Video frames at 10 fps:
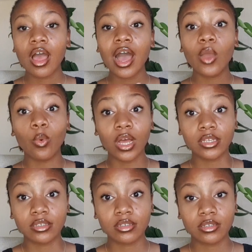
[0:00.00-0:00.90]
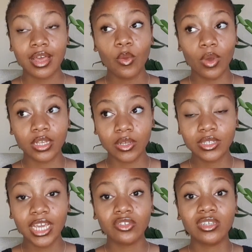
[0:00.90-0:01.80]
I was, I was, I was
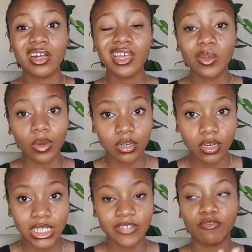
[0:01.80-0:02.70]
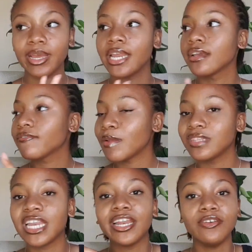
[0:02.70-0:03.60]
scared to tell anyone, except for my like family
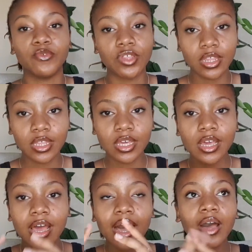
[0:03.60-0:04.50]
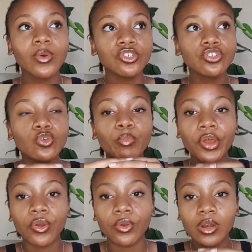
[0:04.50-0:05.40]
that I live with. I was just so
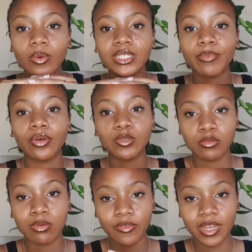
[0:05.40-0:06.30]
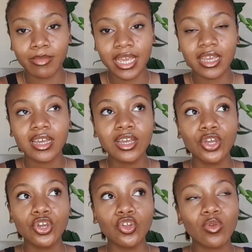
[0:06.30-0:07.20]
paranoid and I was about to pop up with them, like,
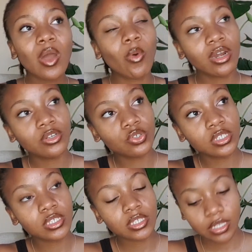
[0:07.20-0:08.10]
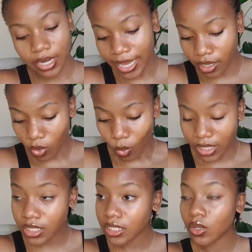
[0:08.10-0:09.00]
do I want to do this? Like,
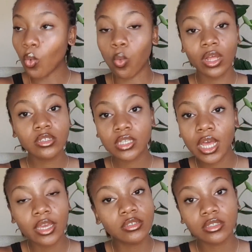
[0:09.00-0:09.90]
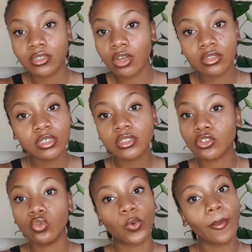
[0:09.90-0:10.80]
once once I start this,
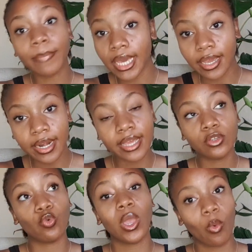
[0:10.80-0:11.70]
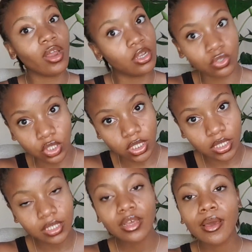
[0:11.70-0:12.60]
there's no going back. Like, do I want to do
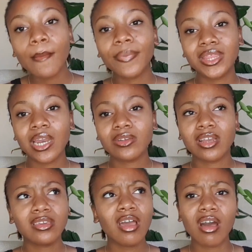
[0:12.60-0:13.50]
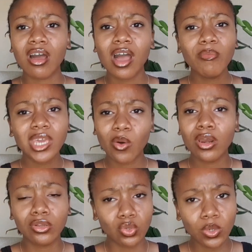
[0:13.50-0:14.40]
this? But then I was like, yeah, I mean, I
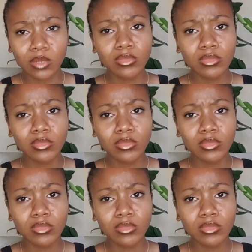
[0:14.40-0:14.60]
want to do it.